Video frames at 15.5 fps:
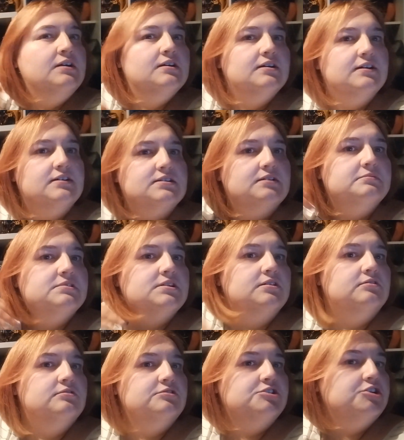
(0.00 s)
because I'm
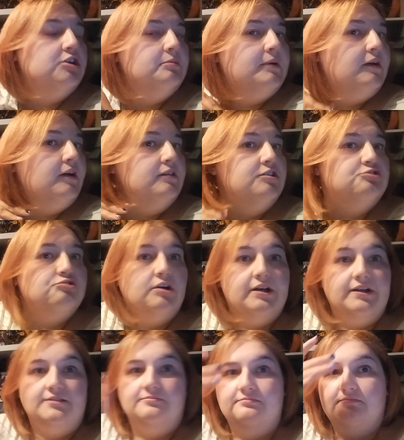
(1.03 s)
still unsure about how to
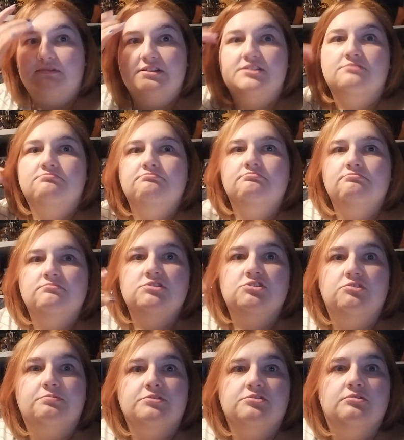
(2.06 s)
dry this
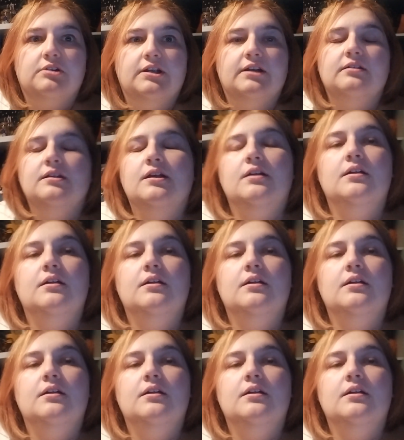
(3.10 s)
super short hair.